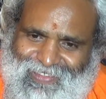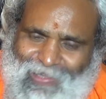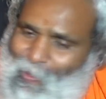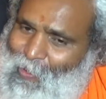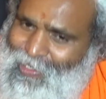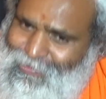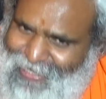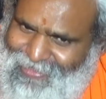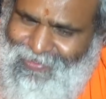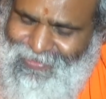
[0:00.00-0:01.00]
All
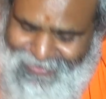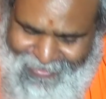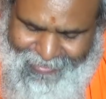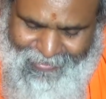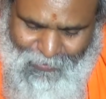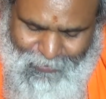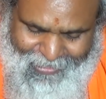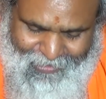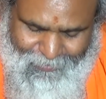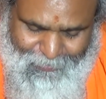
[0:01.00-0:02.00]
my thoughts related to
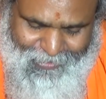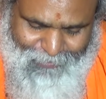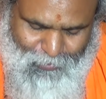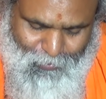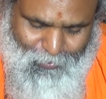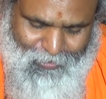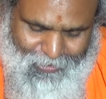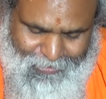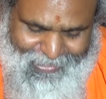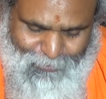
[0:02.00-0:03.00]
that becomes good.
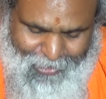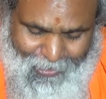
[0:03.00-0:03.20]
That's why